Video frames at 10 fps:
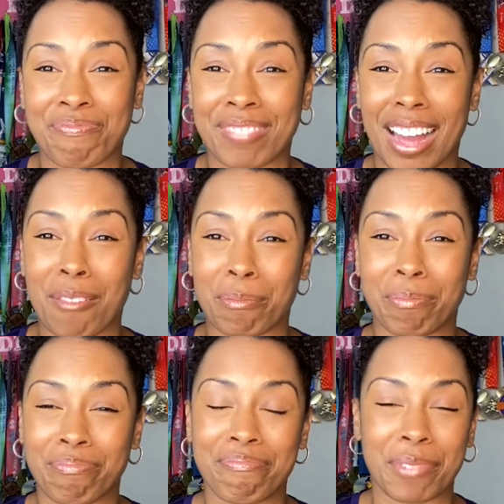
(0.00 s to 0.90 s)
I'm
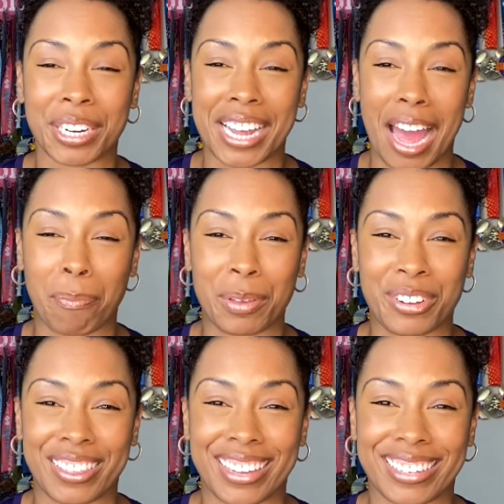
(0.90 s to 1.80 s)
pretty happy
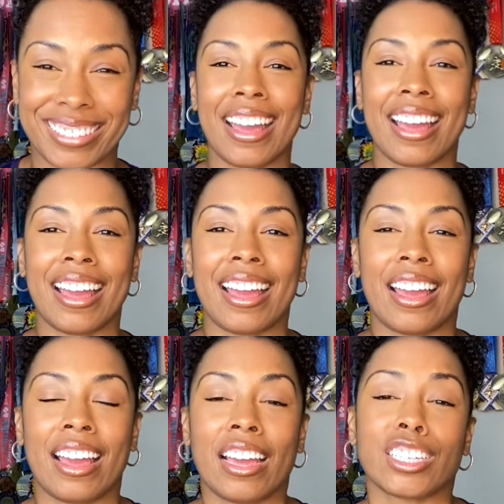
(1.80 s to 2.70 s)
with it.
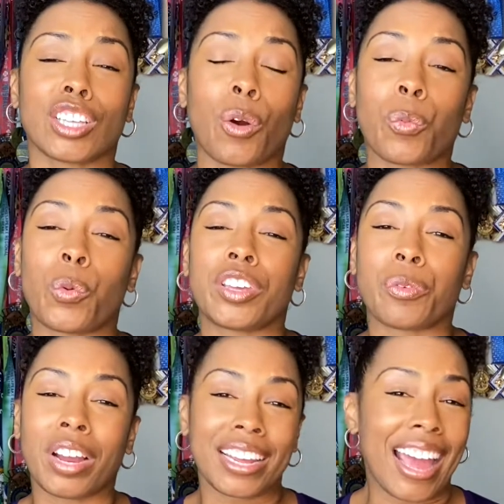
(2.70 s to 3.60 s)
So when you're
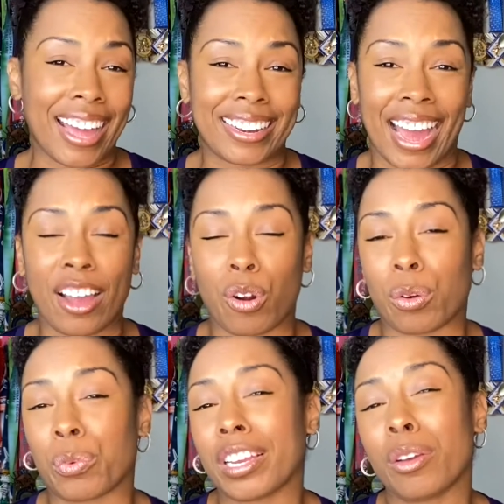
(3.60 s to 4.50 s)
running at night, or
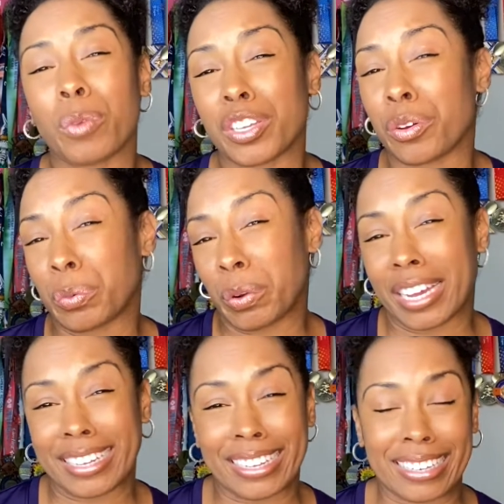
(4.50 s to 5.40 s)
really when you're
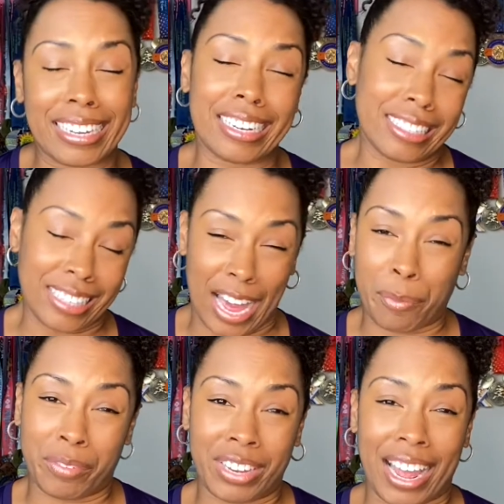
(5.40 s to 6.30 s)
running any time
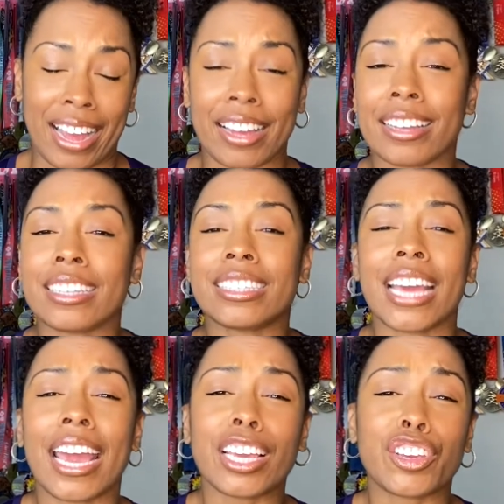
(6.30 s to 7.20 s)
of day,
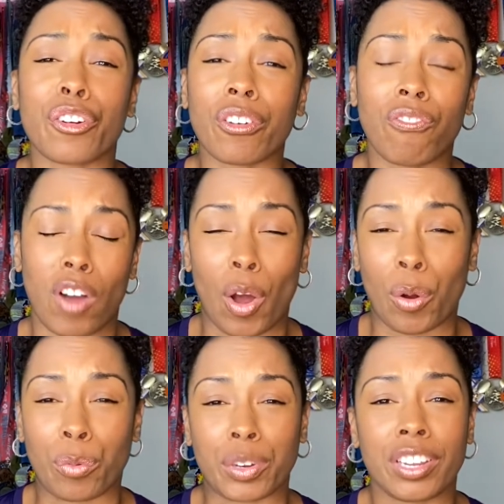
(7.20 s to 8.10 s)
take your phone.